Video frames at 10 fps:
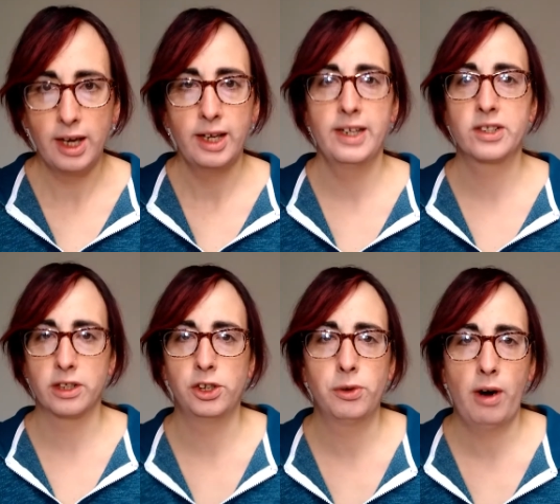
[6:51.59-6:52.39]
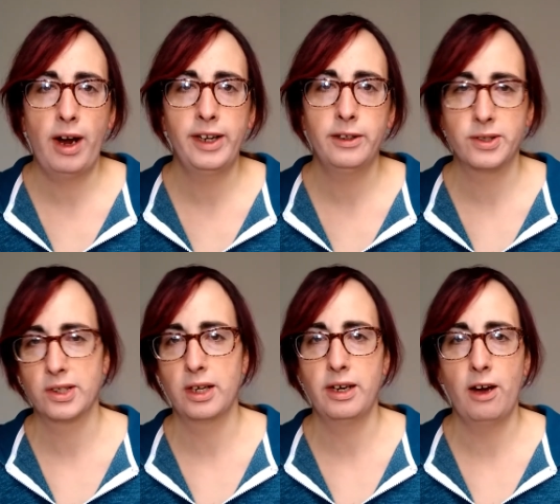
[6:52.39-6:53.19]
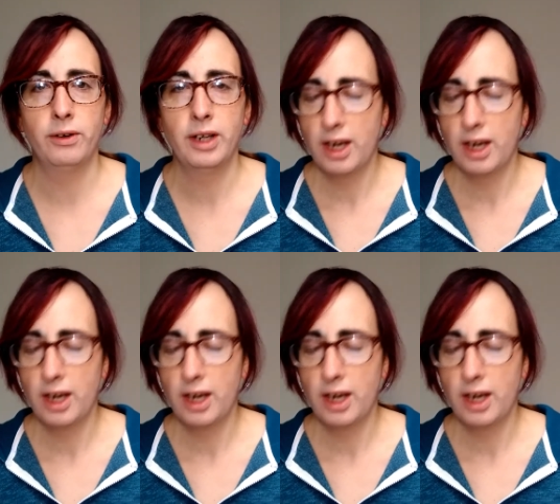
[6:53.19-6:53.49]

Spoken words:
is going to dry your skin out.